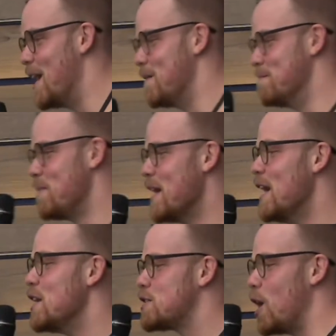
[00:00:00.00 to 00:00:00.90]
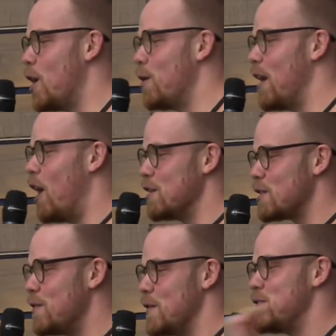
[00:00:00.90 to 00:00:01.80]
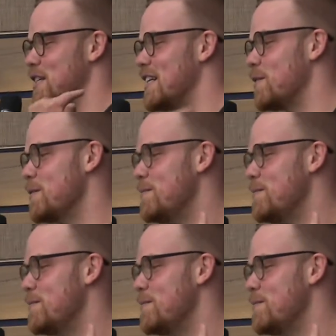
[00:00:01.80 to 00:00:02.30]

Um, so also, if you see there, we